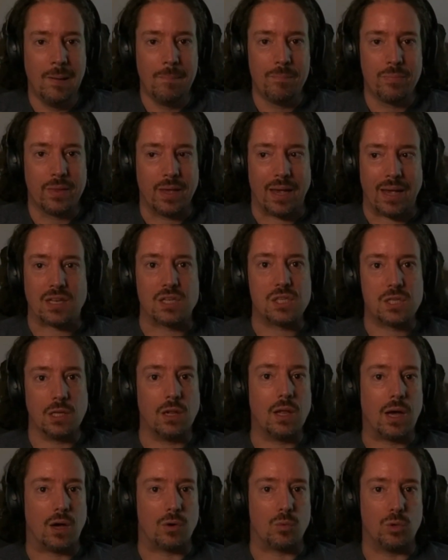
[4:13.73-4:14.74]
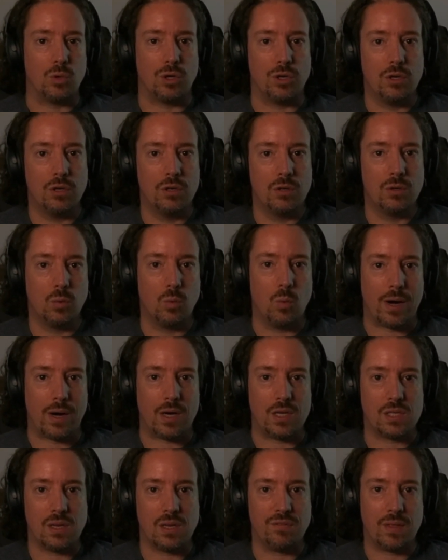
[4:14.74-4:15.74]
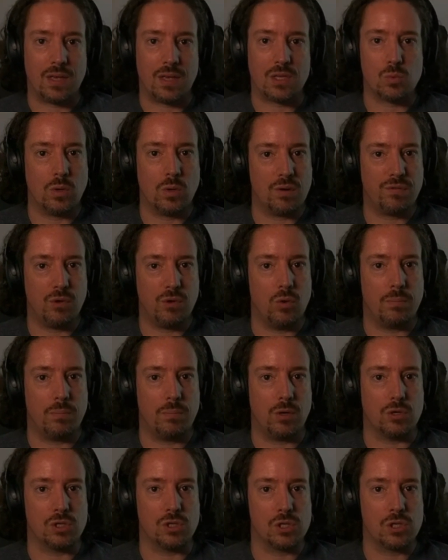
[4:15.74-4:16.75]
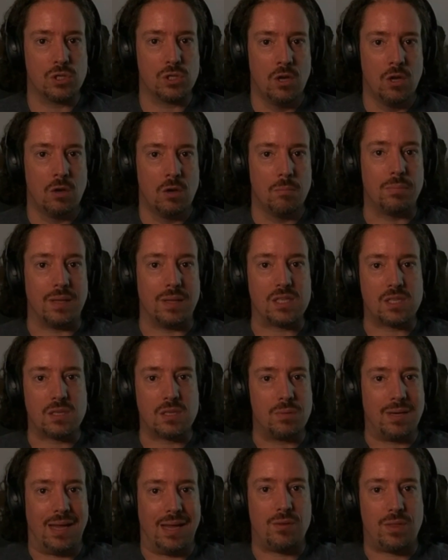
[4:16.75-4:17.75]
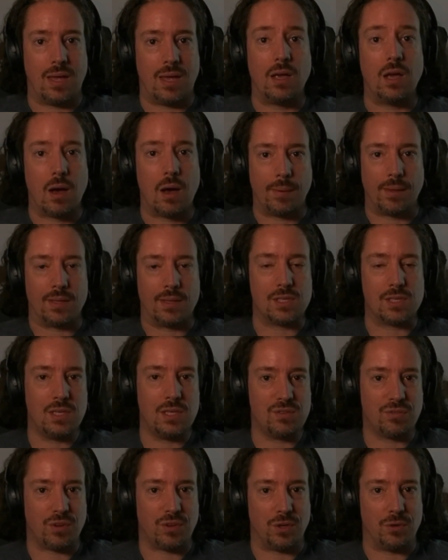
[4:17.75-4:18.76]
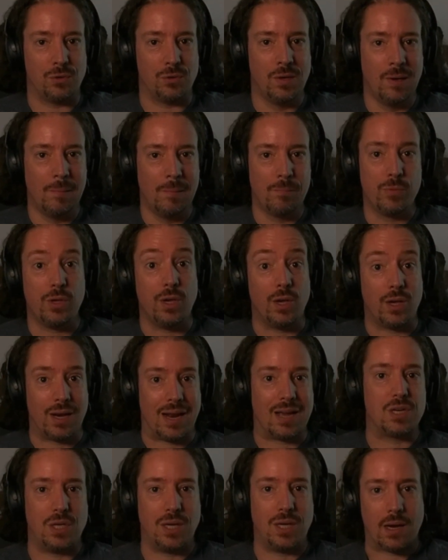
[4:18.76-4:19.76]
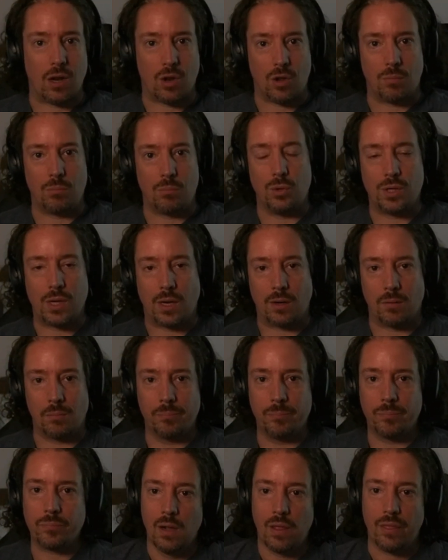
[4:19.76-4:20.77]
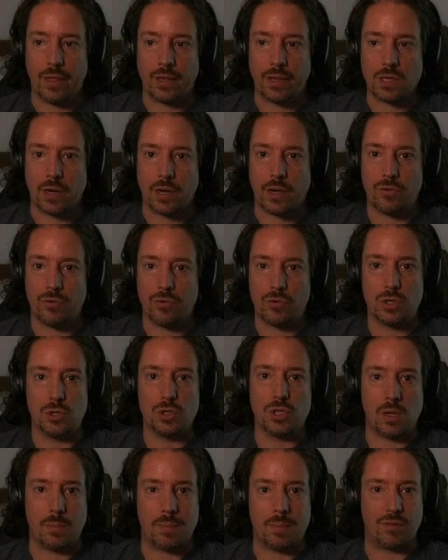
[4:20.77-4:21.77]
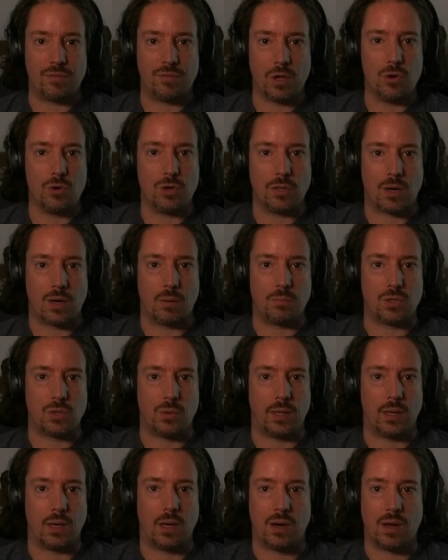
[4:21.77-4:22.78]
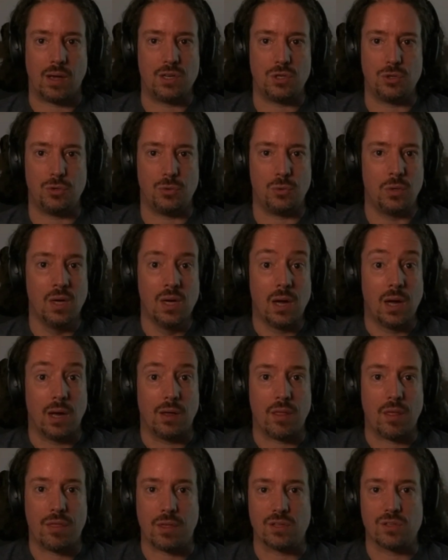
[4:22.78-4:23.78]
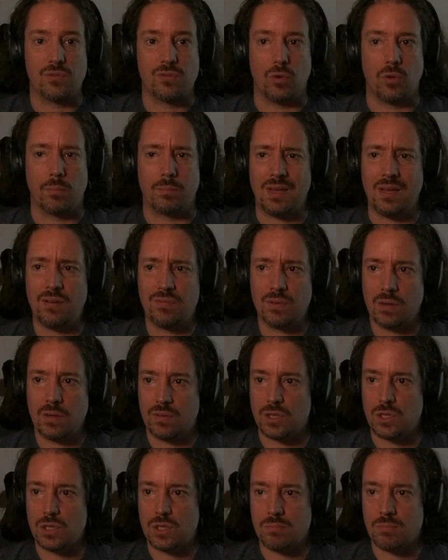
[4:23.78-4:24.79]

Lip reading: it's still hard work. Whereas if there's one or fewer boats, but there's somebody out there calming the seas for you, you can actually get a lot more done. That I reduce the amount of coding that I'm doing, and I do other things for them, even if it's